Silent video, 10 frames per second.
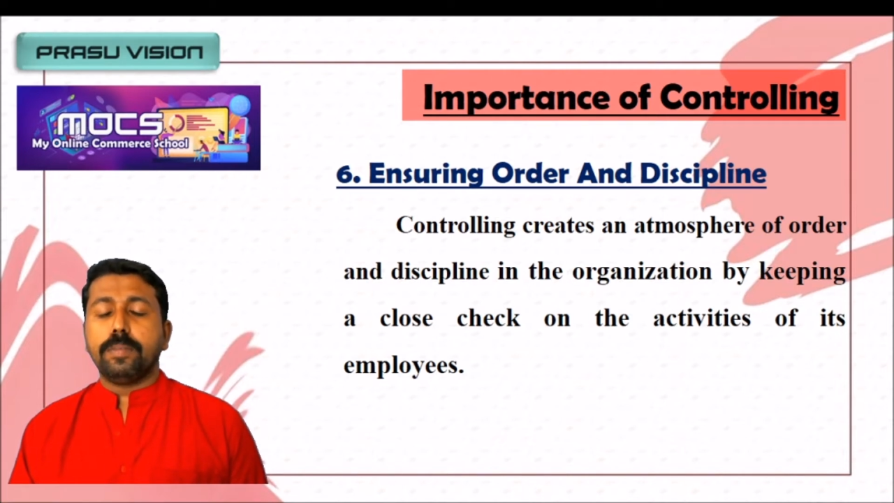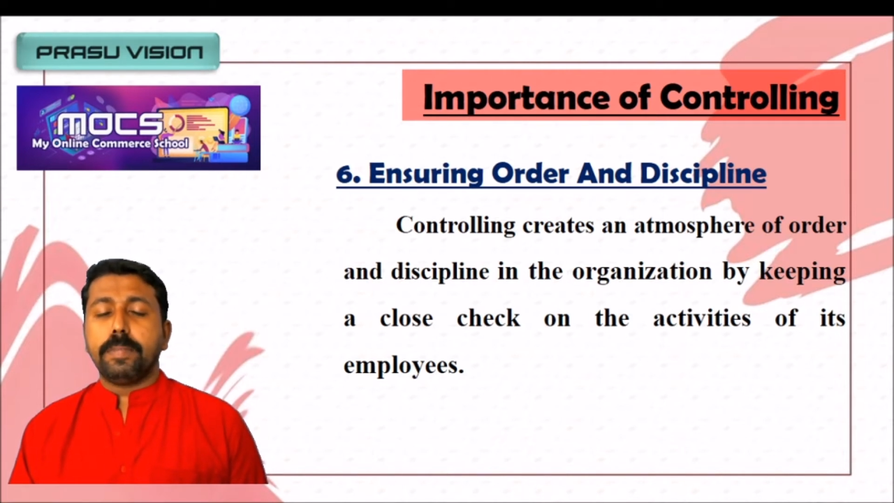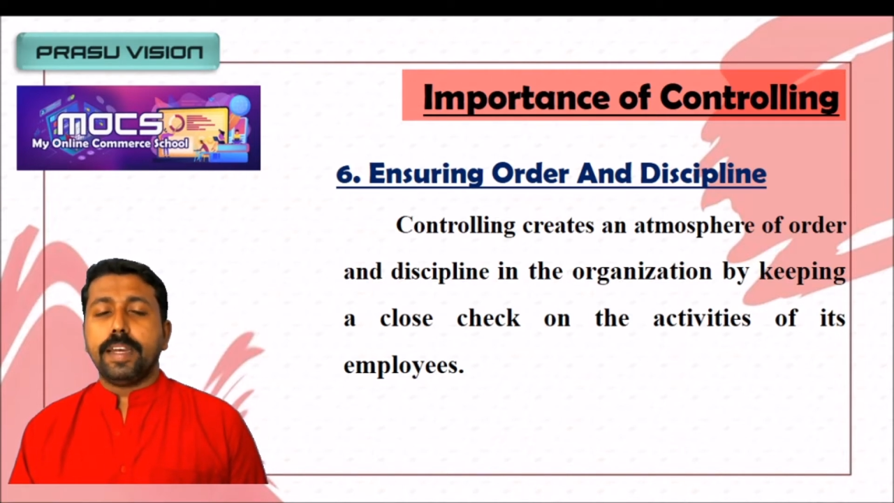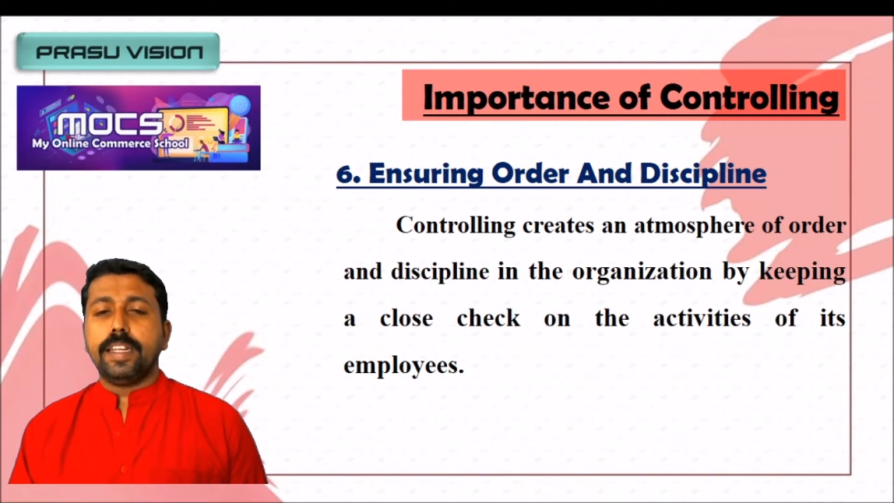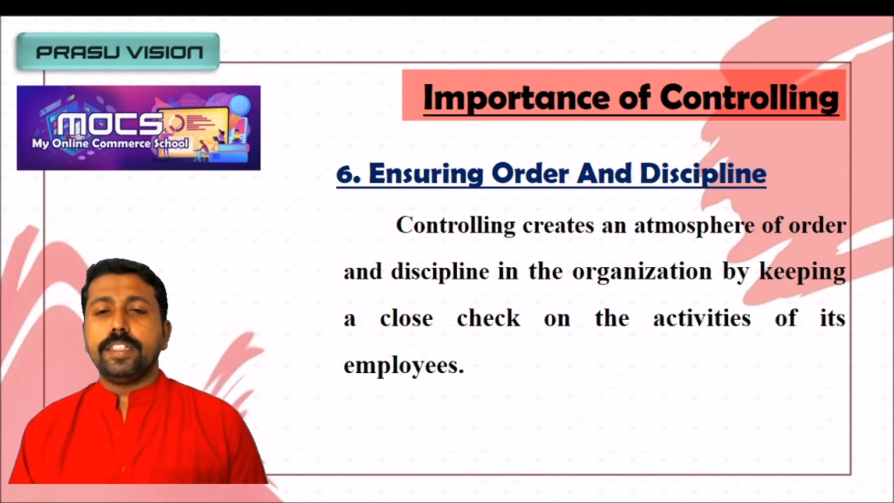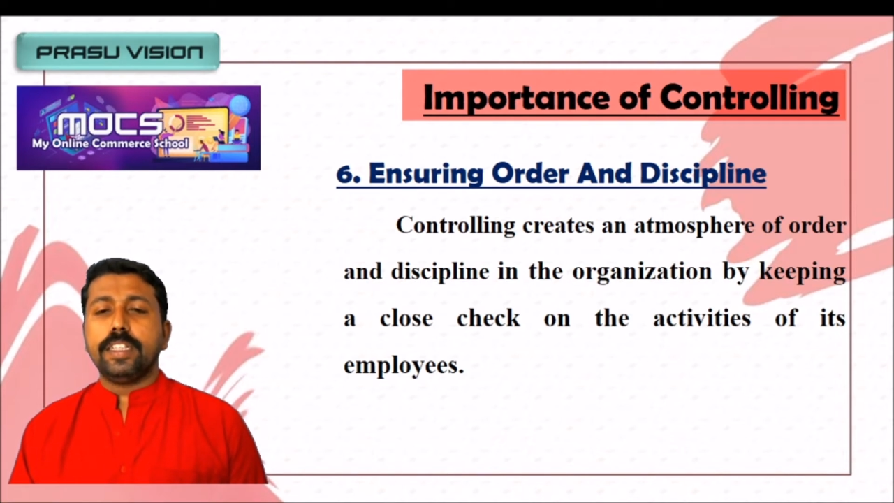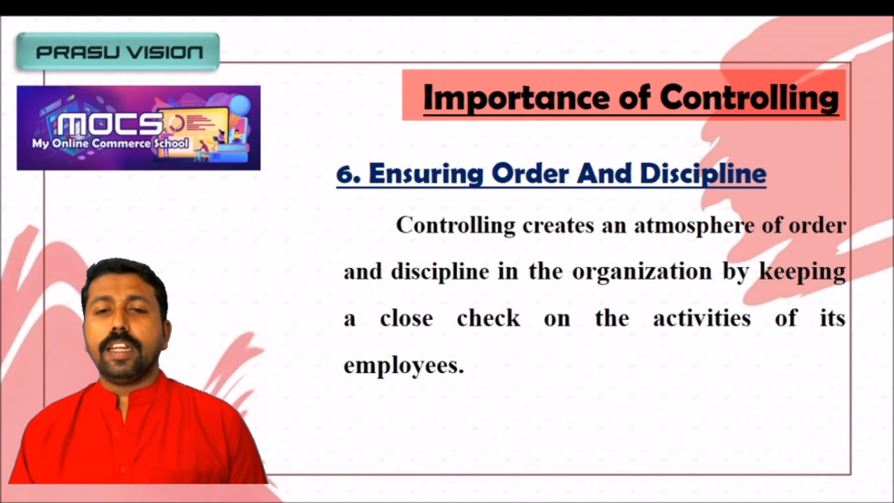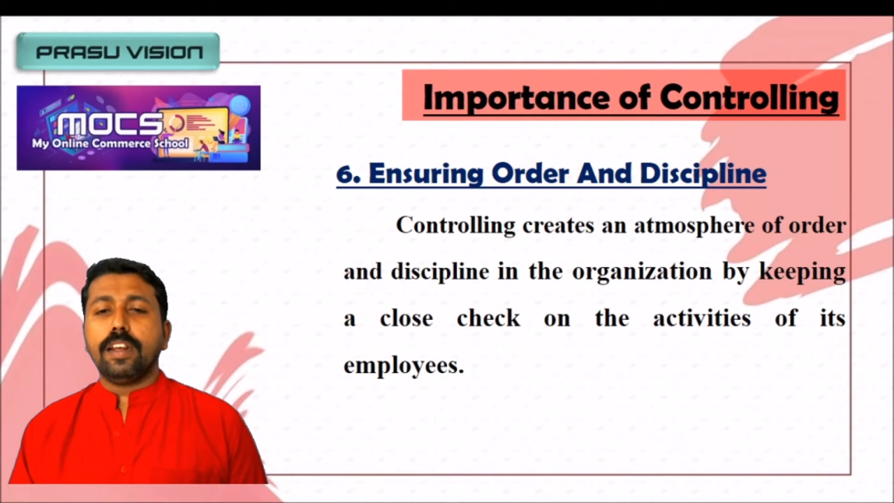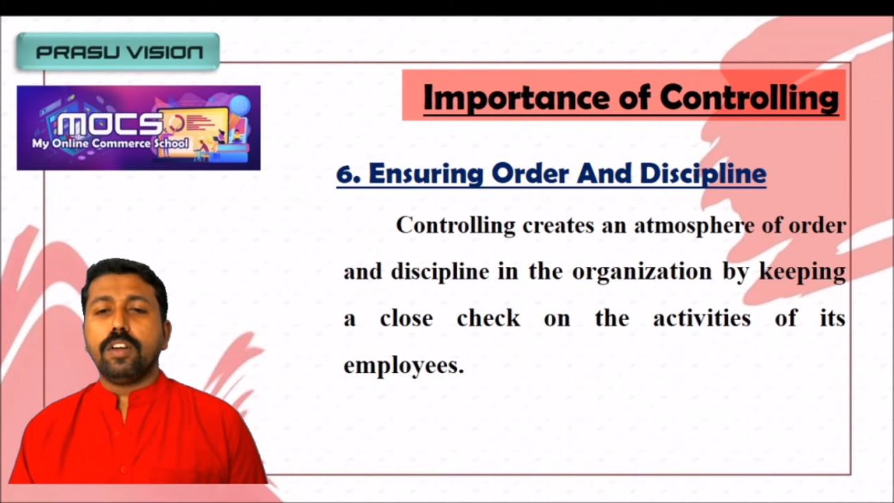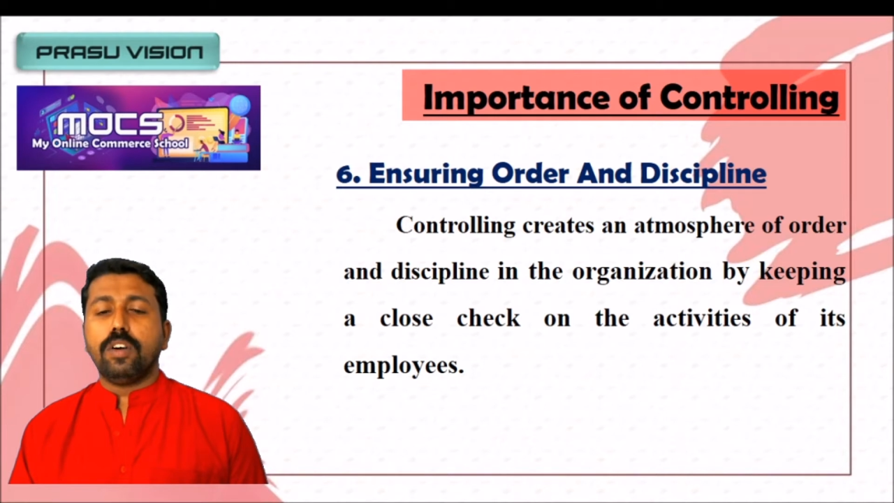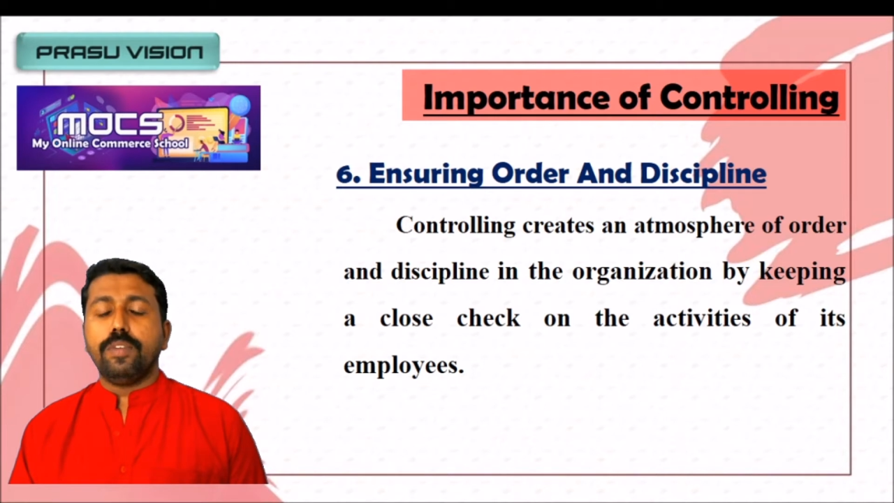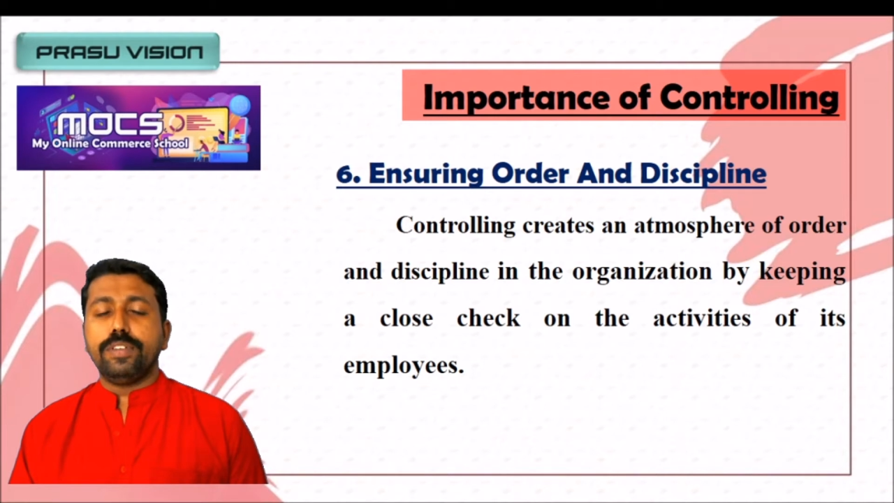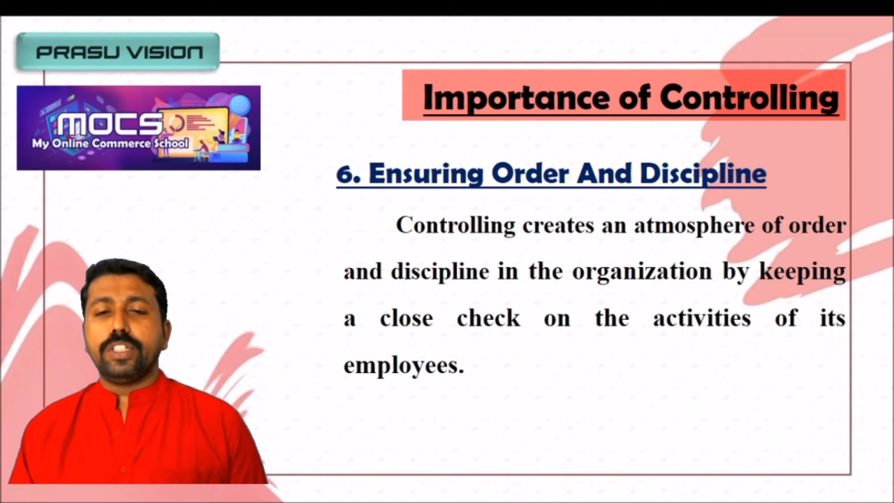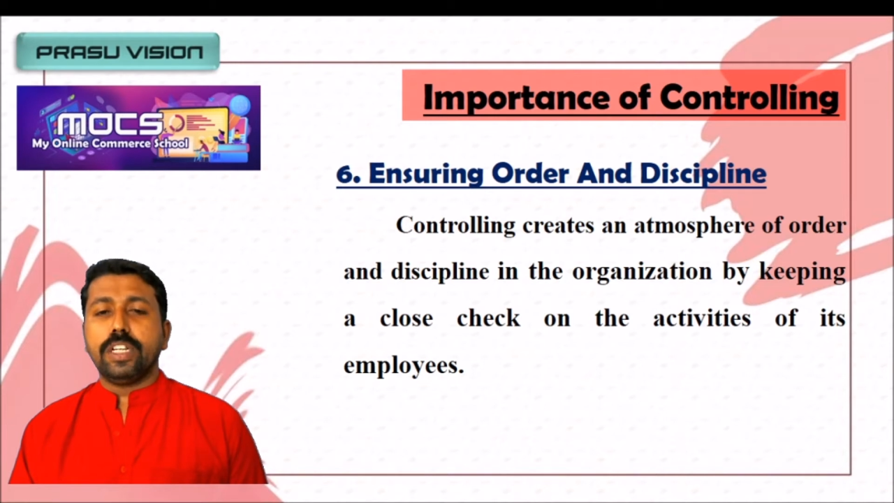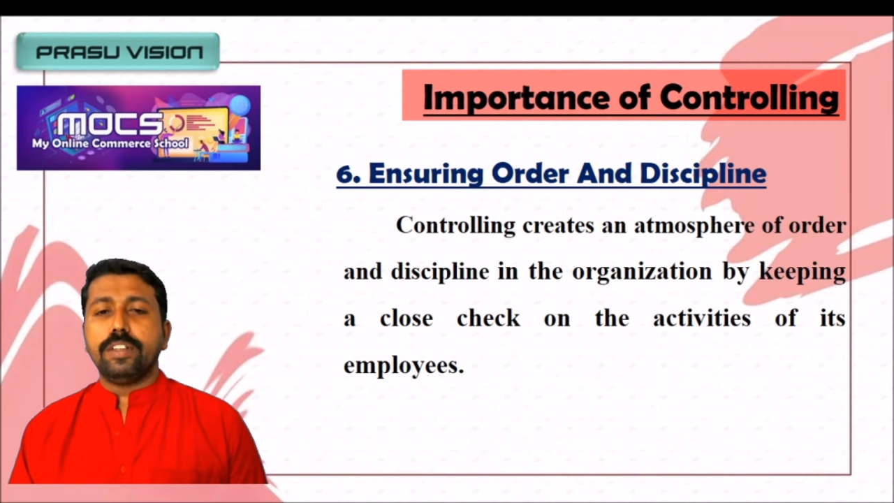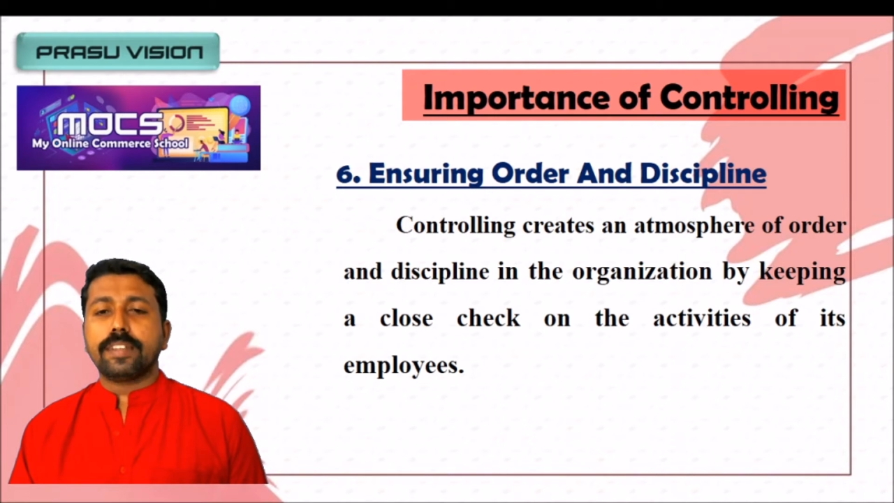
managerial officials,